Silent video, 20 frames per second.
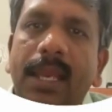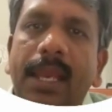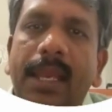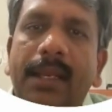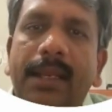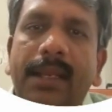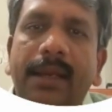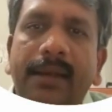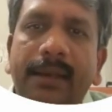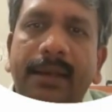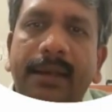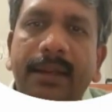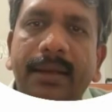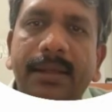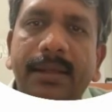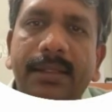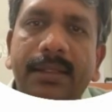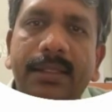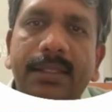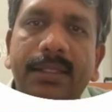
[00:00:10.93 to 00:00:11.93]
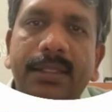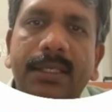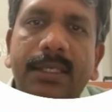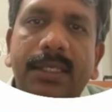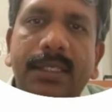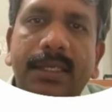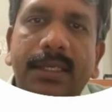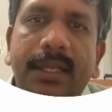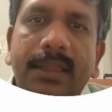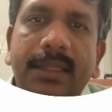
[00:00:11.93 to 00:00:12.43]
Containerization
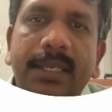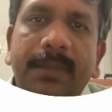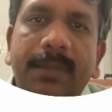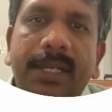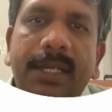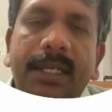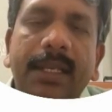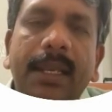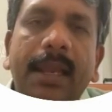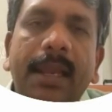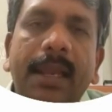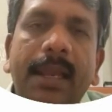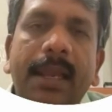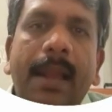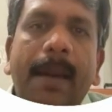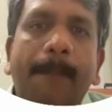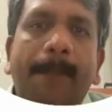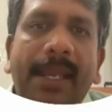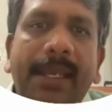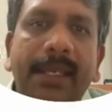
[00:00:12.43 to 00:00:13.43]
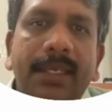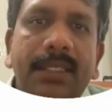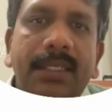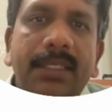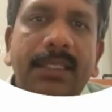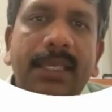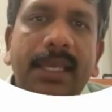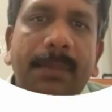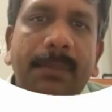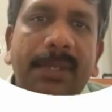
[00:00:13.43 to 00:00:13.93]
it's nothing but packaging
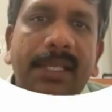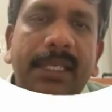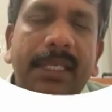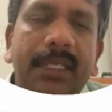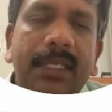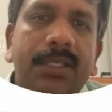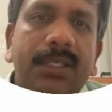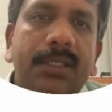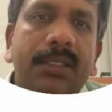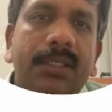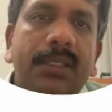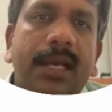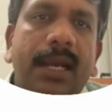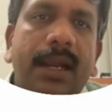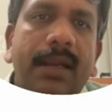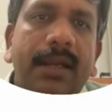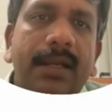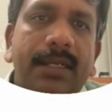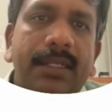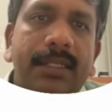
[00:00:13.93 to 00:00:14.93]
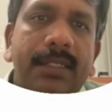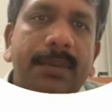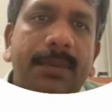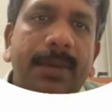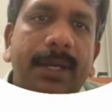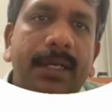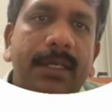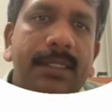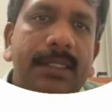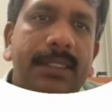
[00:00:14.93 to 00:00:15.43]
the application and its
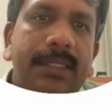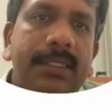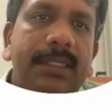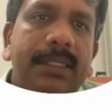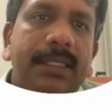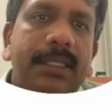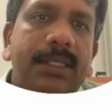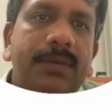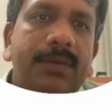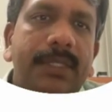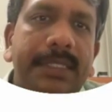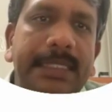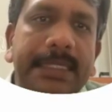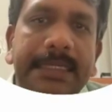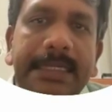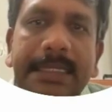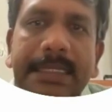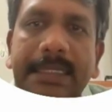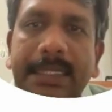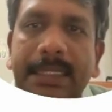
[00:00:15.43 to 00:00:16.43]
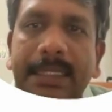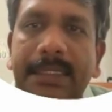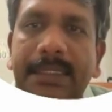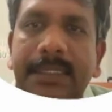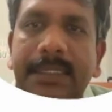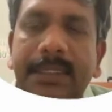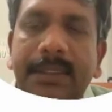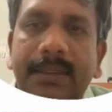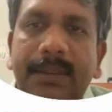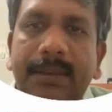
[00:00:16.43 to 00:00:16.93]
dependencies into a single
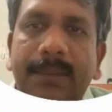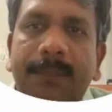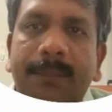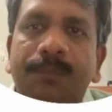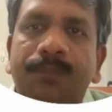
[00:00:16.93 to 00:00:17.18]
container.